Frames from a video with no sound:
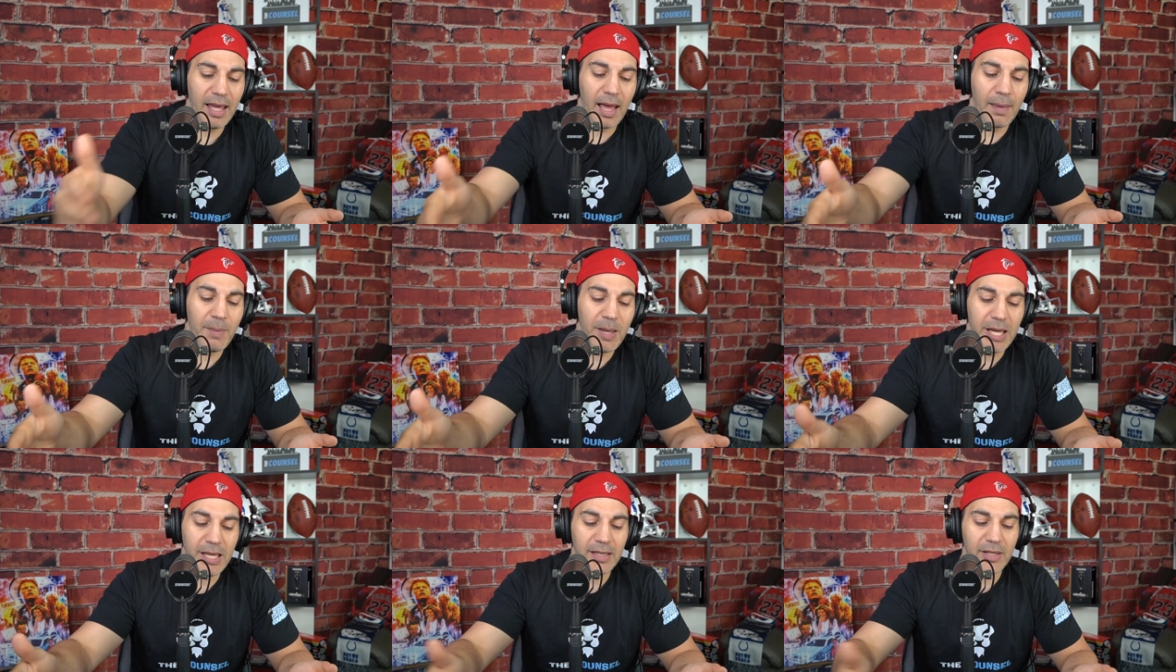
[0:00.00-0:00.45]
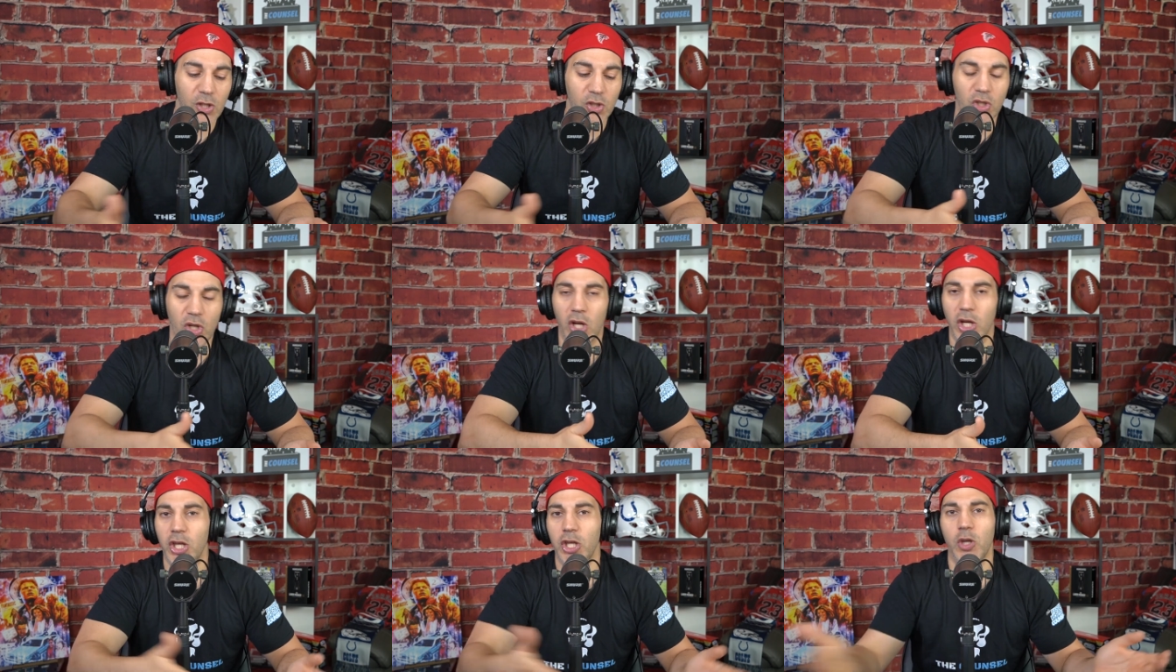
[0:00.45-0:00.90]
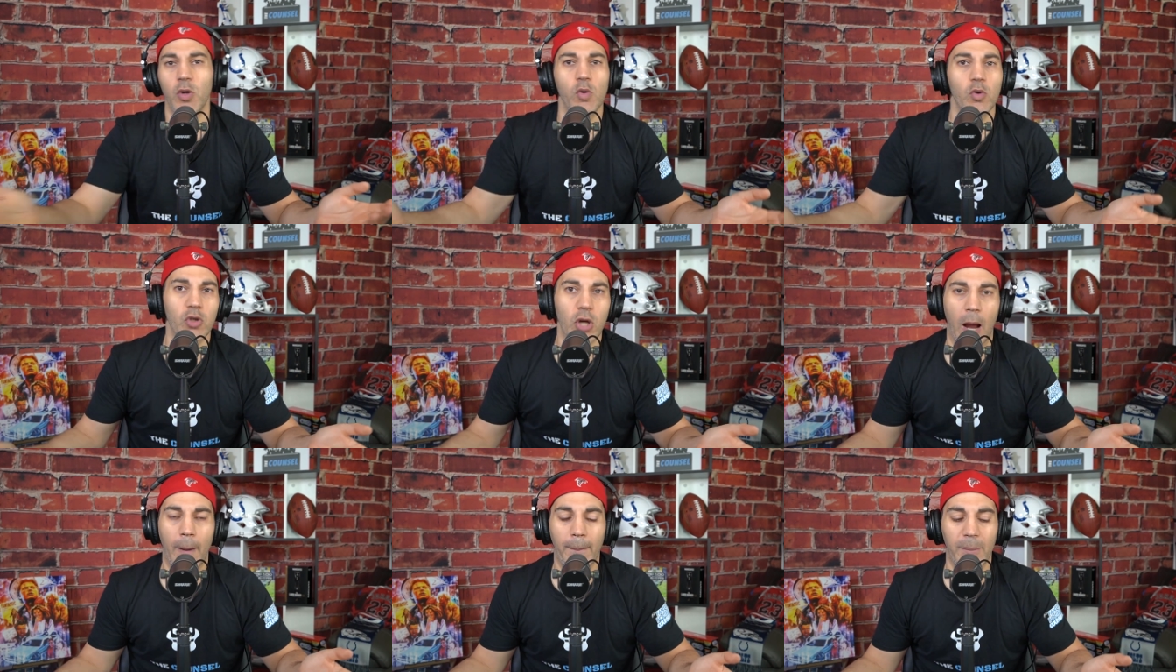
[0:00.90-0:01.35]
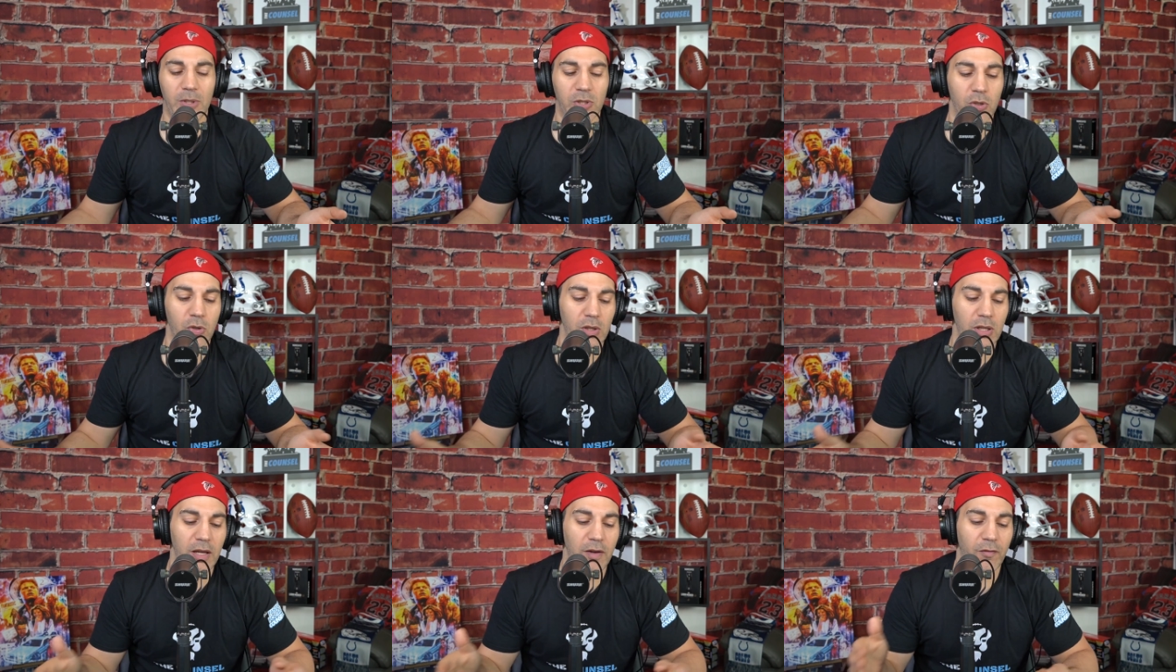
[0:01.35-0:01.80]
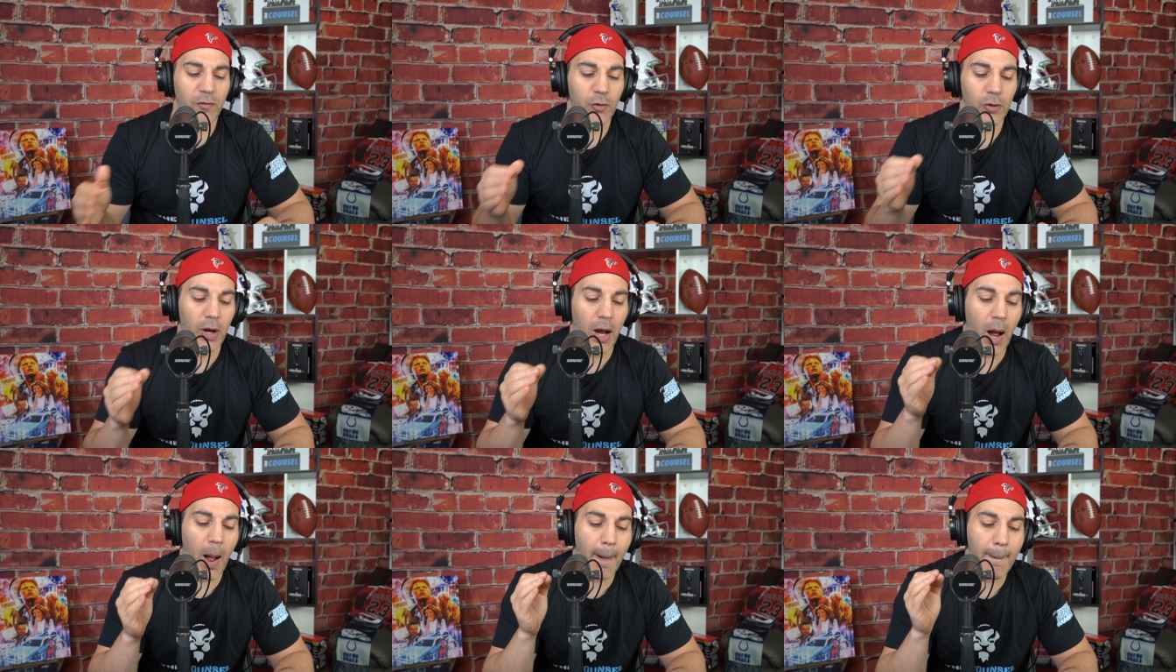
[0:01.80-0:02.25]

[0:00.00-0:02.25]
I mean, there's a huge opportunity for